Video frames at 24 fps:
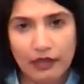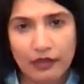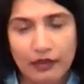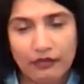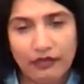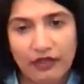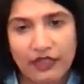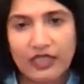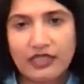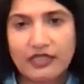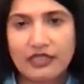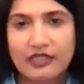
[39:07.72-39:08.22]

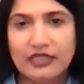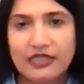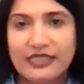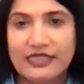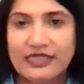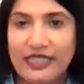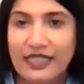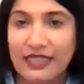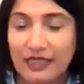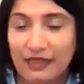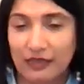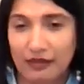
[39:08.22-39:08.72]
one of the
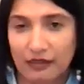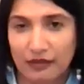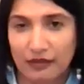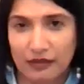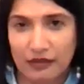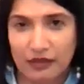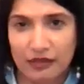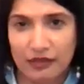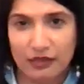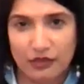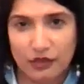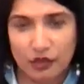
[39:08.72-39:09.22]
things I
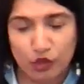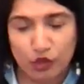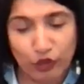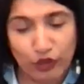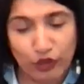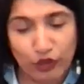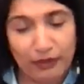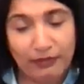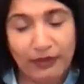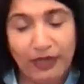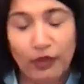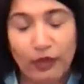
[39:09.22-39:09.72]
learned
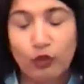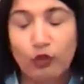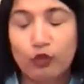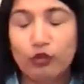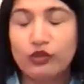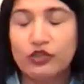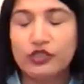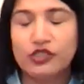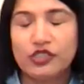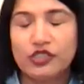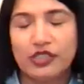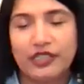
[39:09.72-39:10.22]
during my
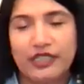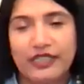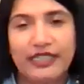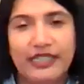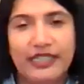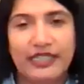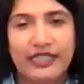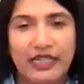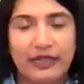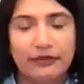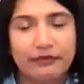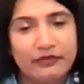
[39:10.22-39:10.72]
own
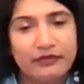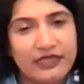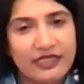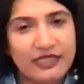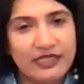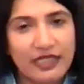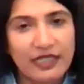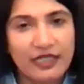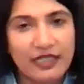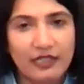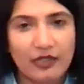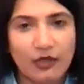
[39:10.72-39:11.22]
journey, and I'm
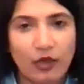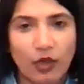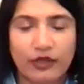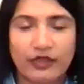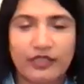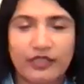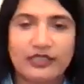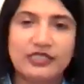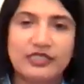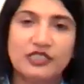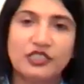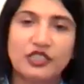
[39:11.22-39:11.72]
still on
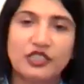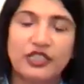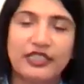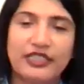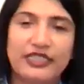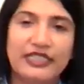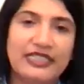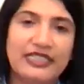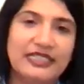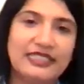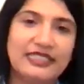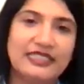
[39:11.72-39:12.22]
this
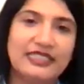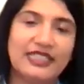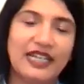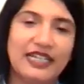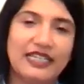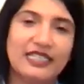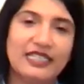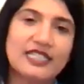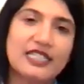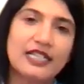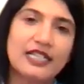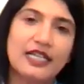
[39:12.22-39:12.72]
journey, is
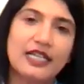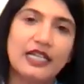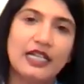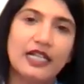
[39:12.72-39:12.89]
that